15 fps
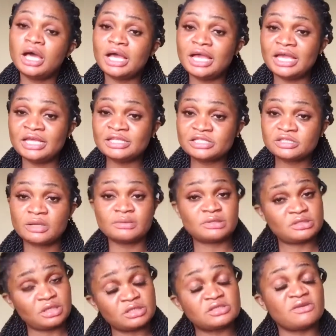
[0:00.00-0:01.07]
in some
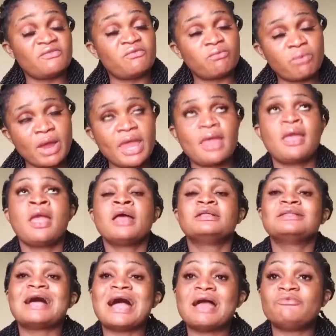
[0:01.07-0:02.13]
sort of way
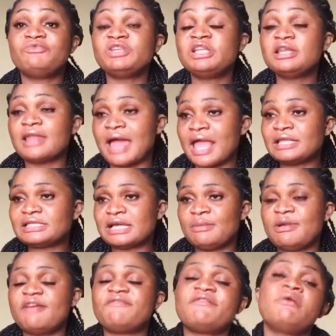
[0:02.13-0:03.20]
that I really liked.
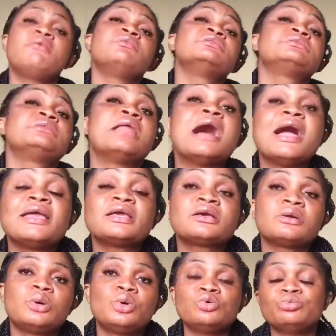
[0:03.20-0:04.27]
And my friend was like,
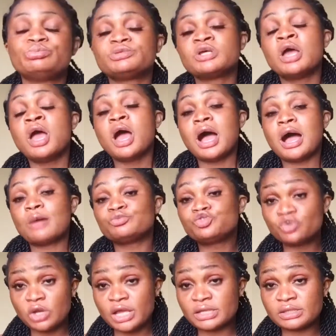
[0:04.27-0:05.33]
oops,
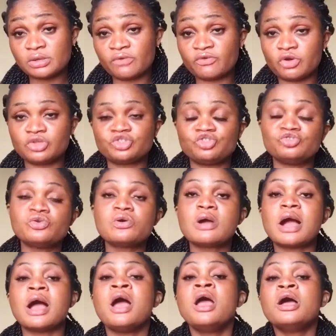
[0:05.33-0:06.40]
Juliet, of course, you know
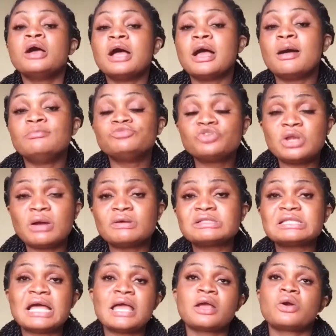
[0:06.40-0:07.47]
her. Juliet
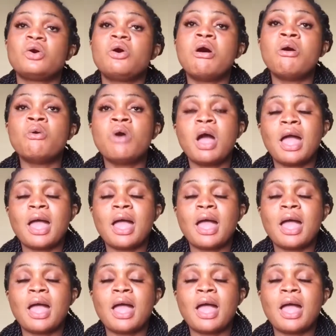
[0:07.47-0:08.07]
was like, oh,